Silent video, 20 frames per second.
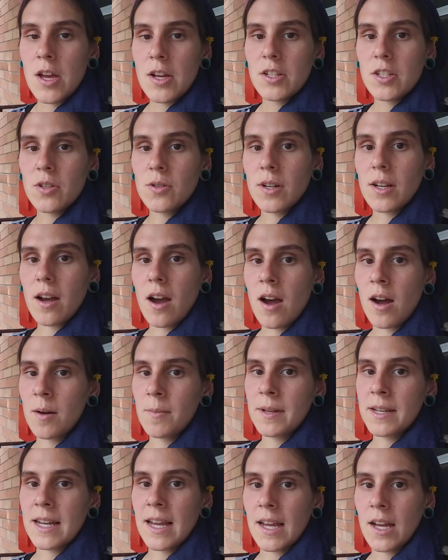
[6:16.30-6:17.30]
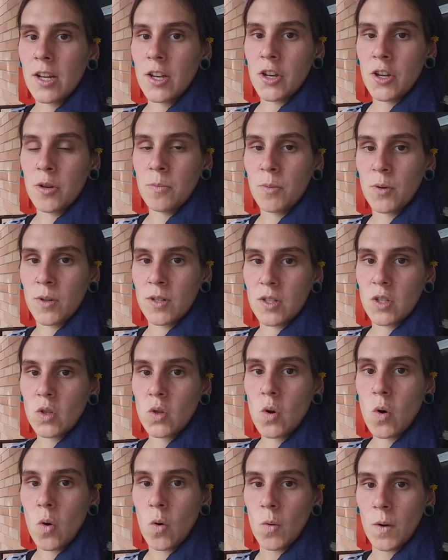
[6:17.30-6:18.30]
to accommodate a newborn's
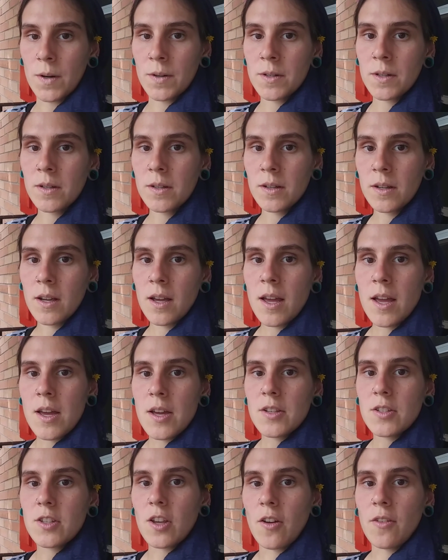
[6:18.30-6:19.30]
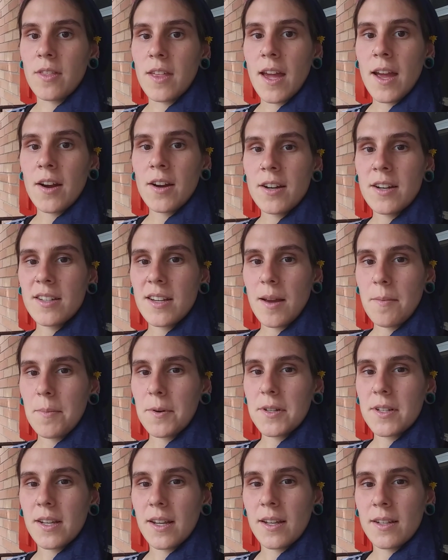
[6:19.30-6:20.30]
cord. So they are a
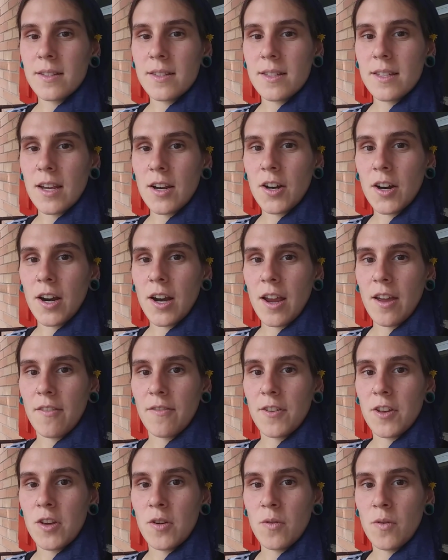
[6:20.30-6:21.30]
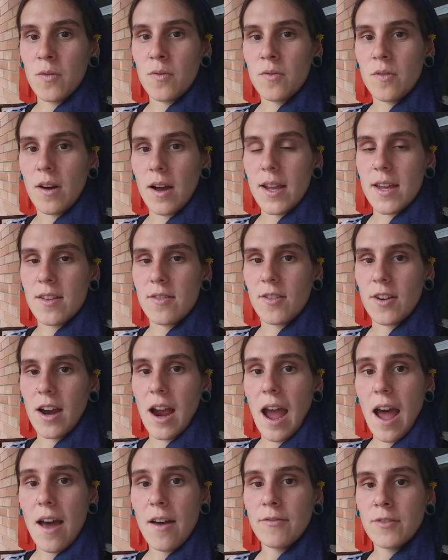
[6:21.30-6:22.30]
diaper to consider if you either
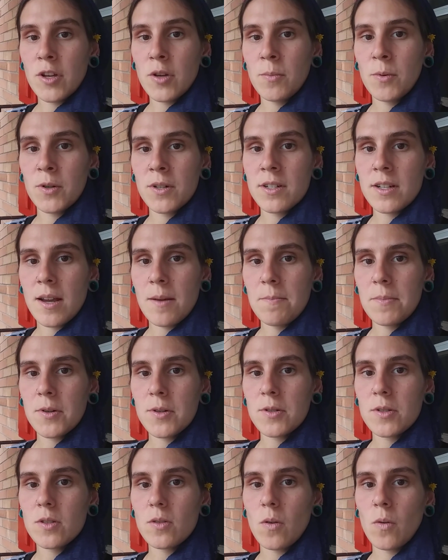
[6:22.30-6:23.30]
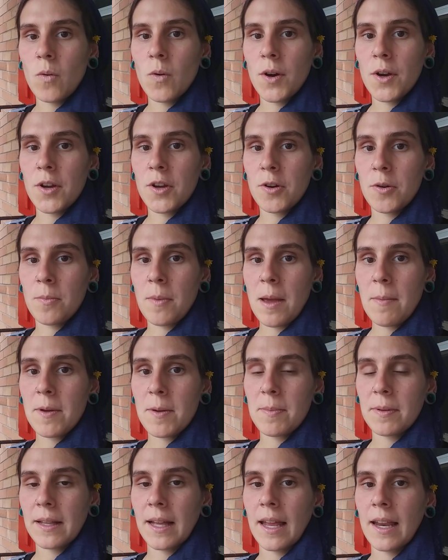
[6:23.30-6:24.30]
have newborn diapers or you're maybe
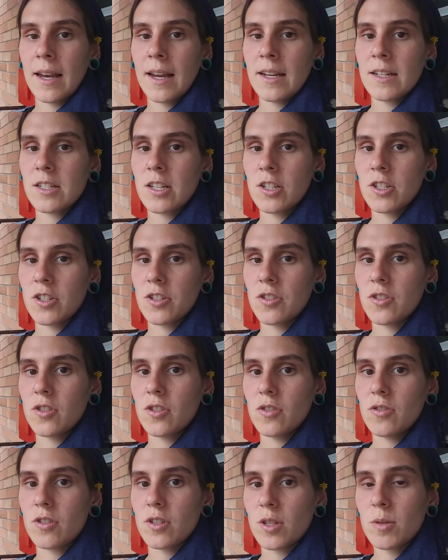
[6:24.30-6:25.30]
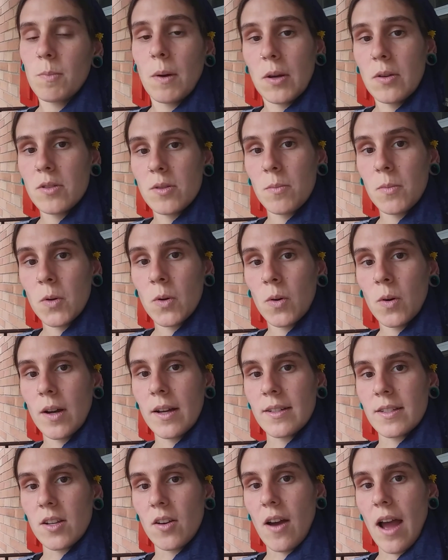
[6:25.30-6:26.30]
planning to just do disposable
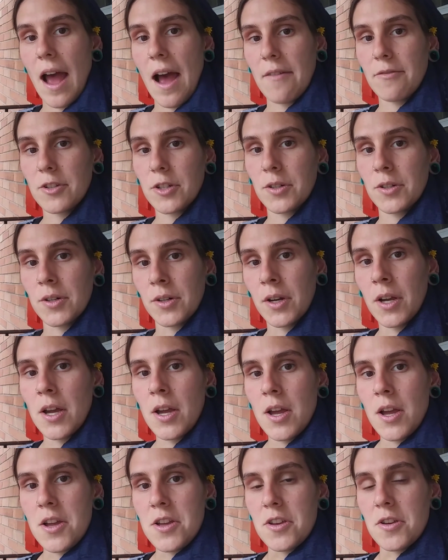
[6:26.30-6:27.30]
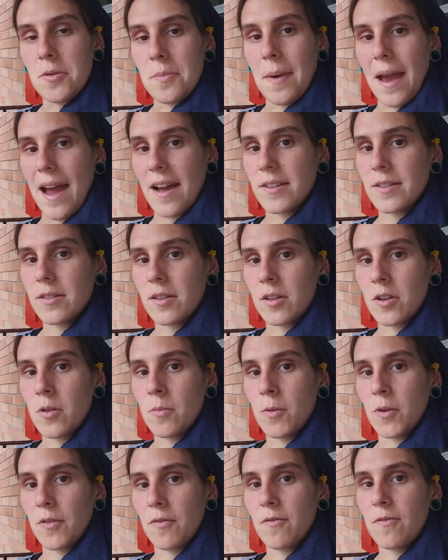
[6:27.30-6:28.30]
until after you're past the
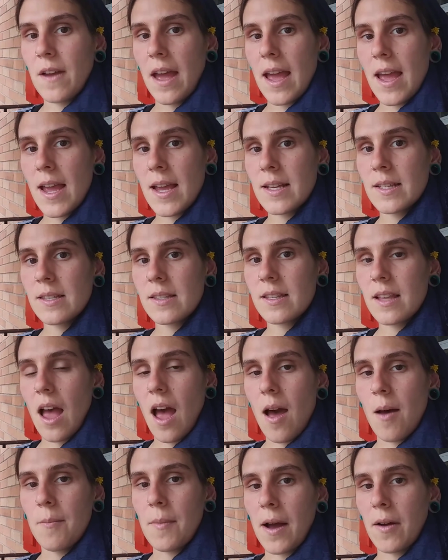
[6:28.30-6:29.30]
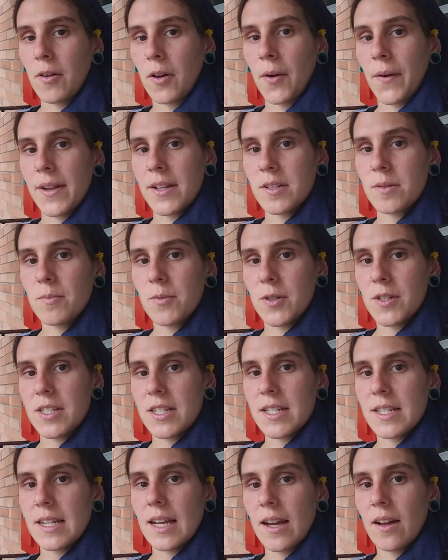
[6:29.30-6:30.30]
newborn phase. I'll go into more
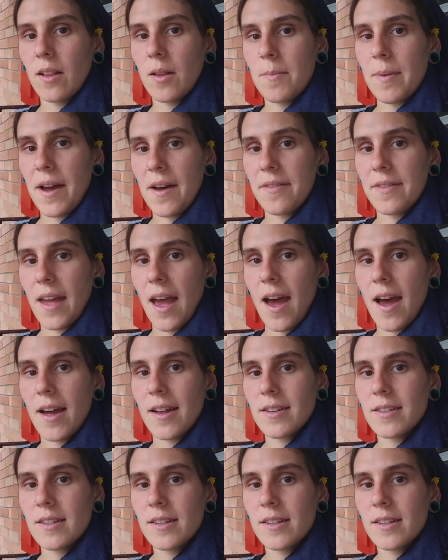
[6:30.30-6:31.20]
detail about that